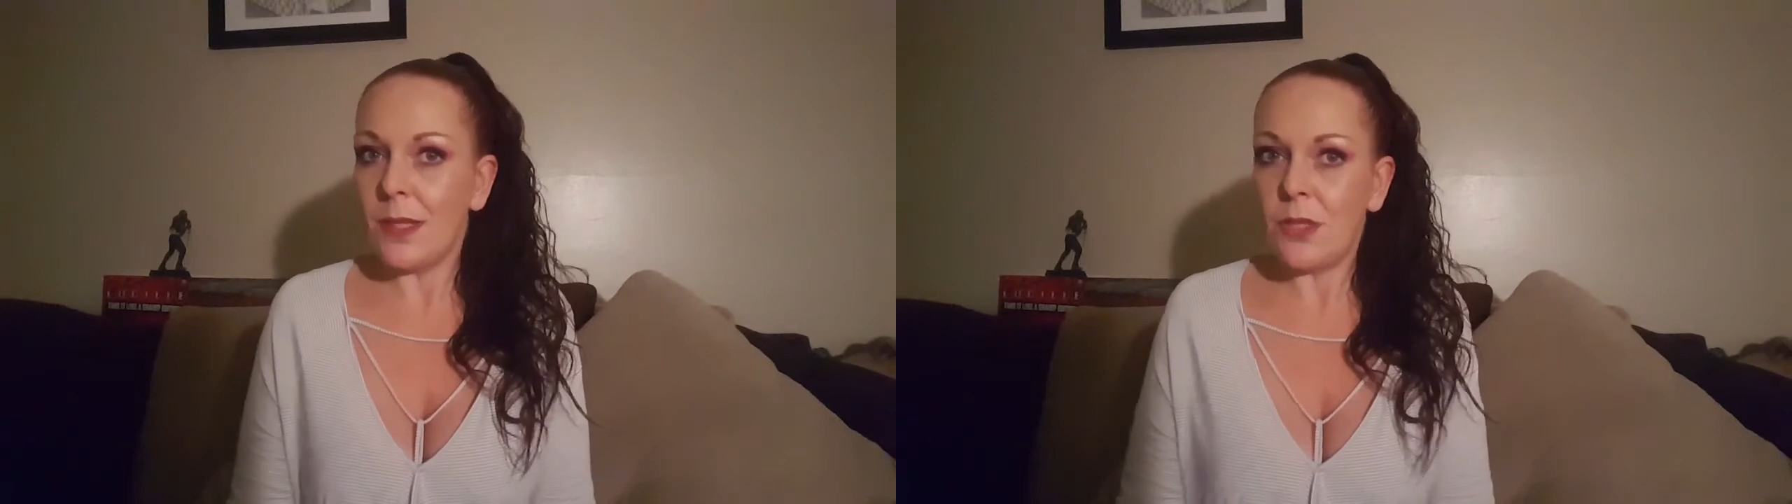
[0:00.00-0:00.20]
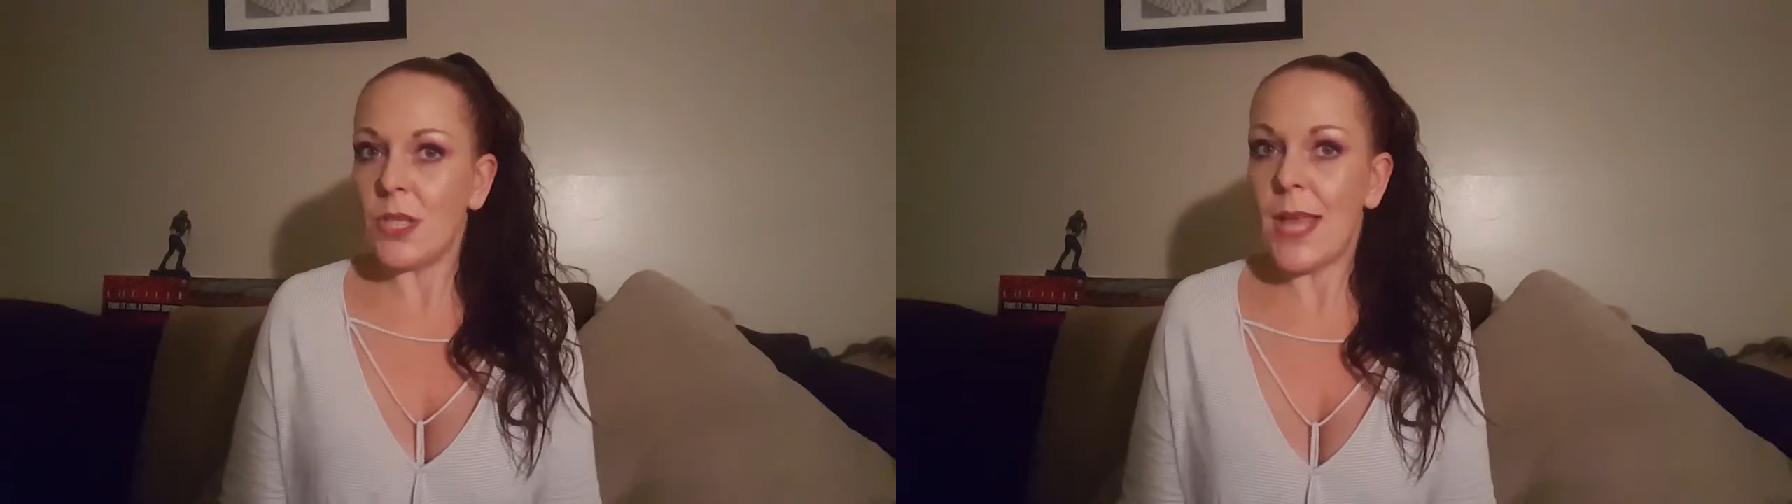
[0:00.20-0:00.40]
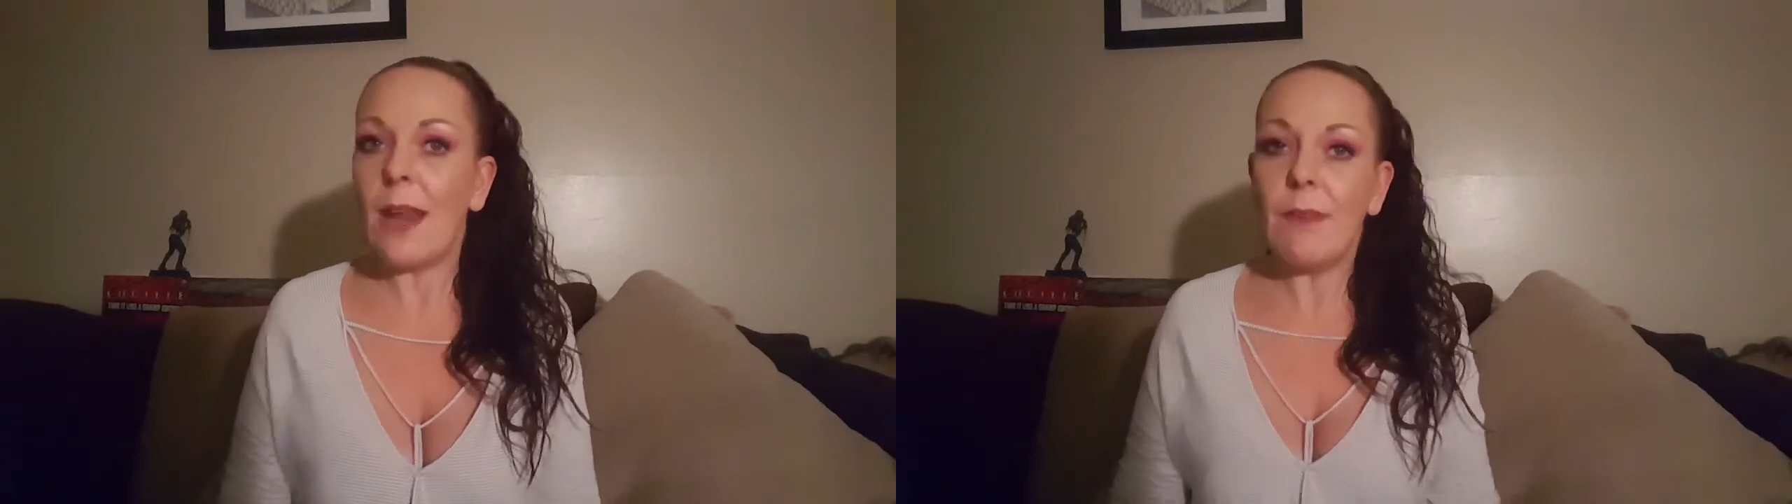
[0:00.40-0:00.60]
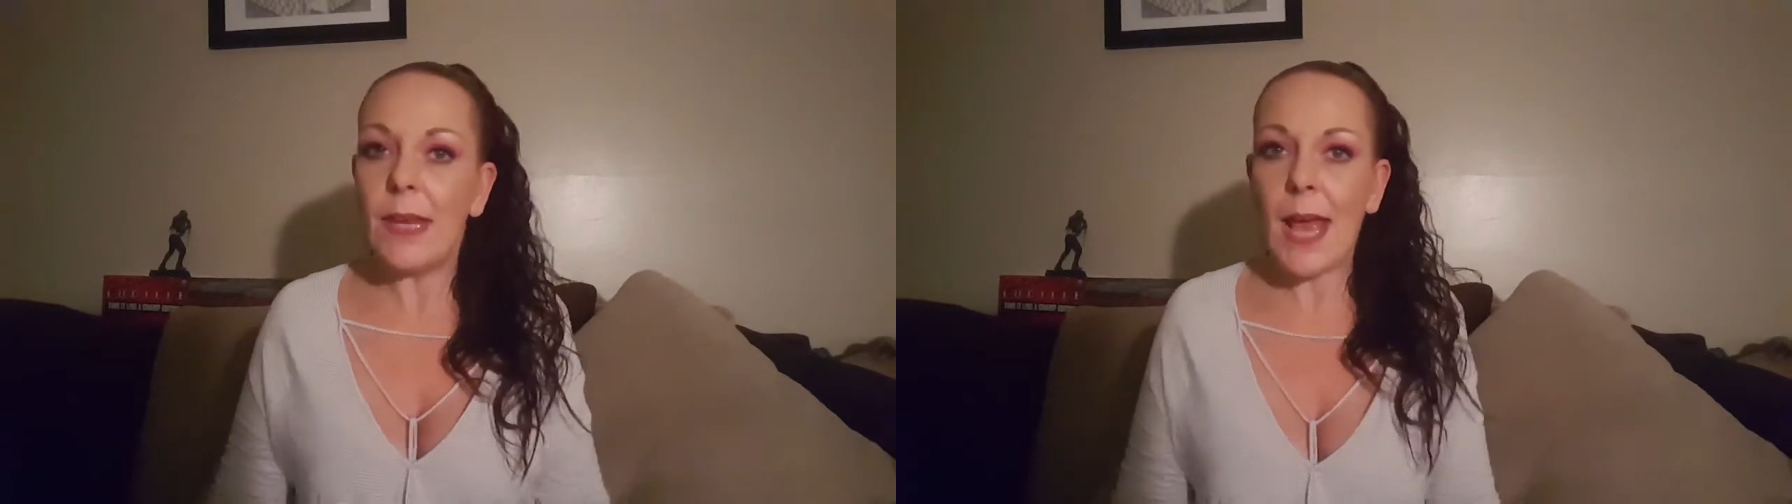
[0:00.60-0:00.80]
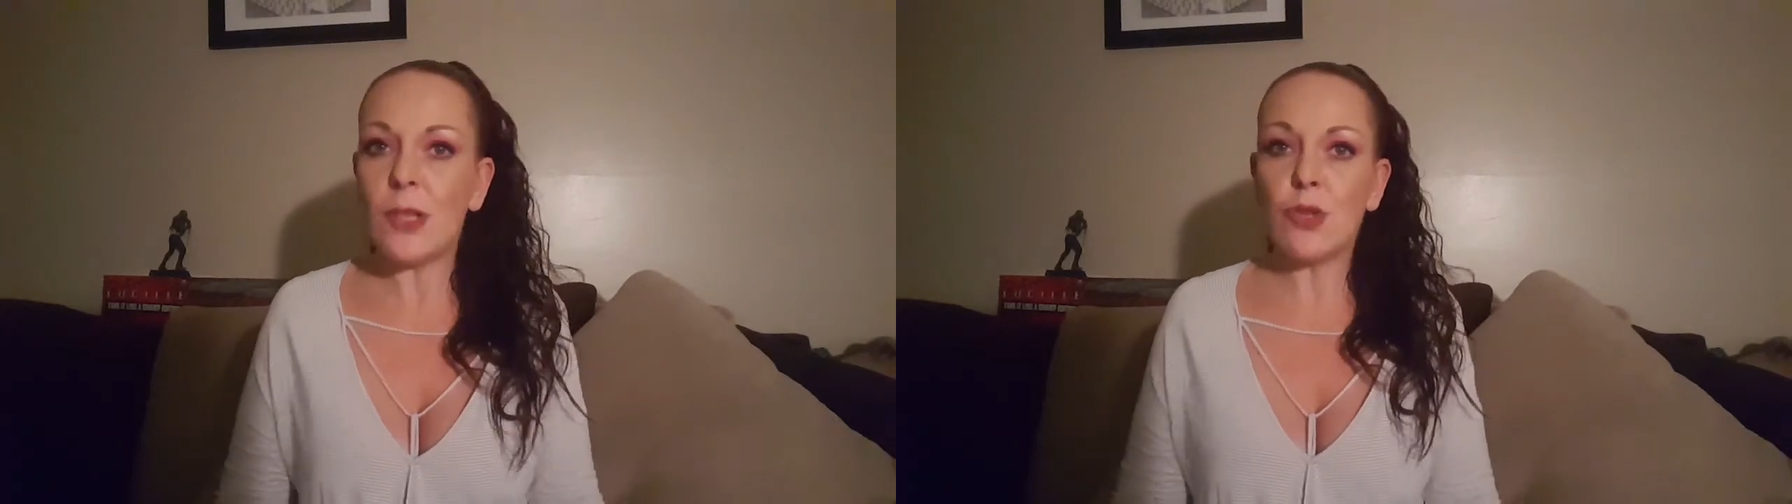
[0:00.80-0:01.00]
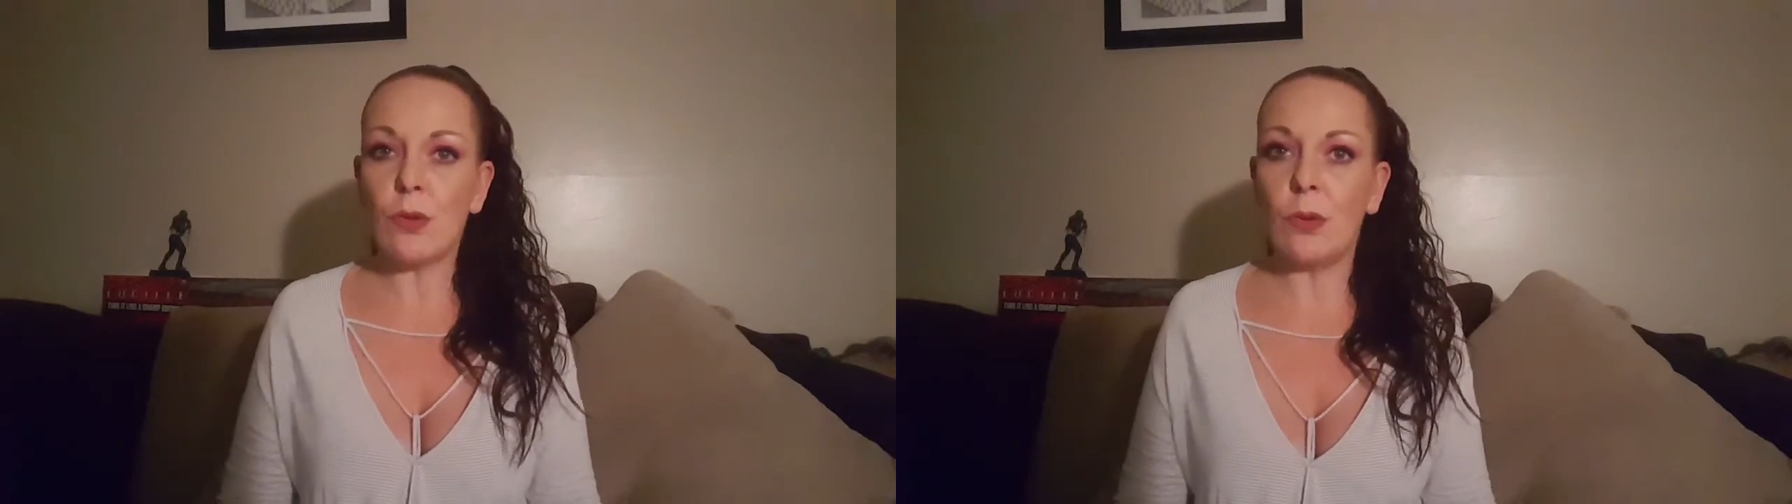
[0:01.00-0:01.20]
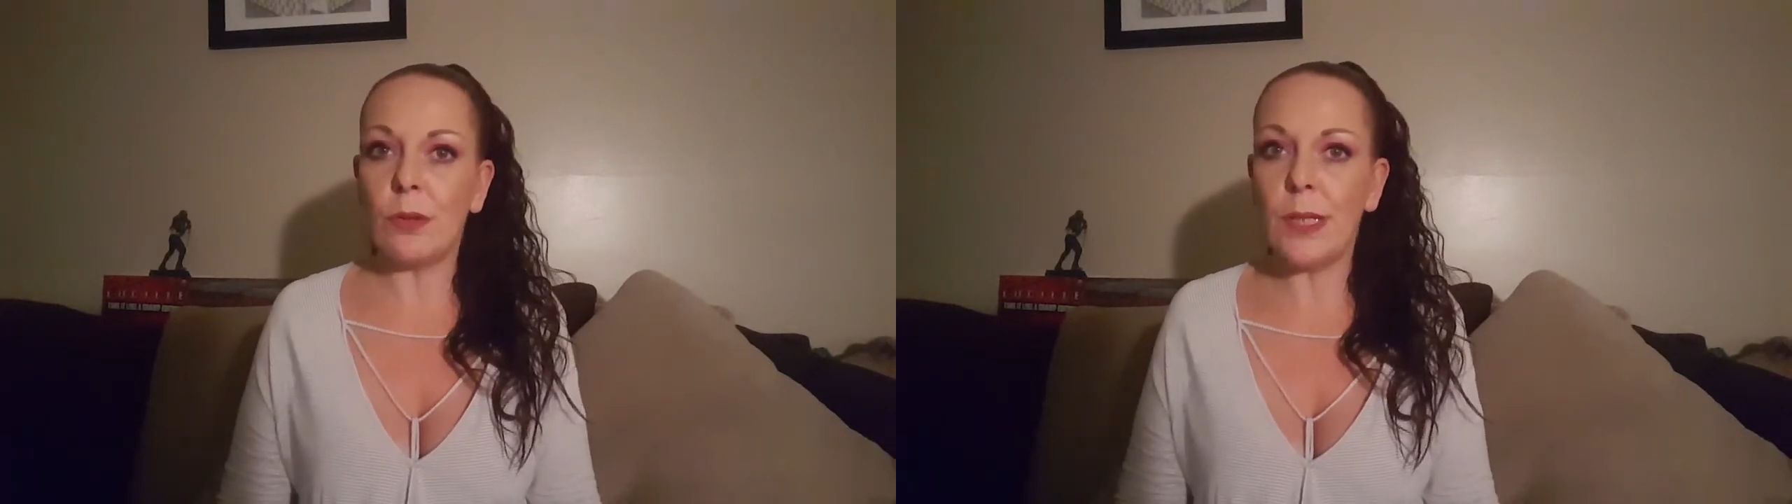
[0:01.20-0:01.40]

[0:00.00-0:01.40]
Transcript: just out of a natural,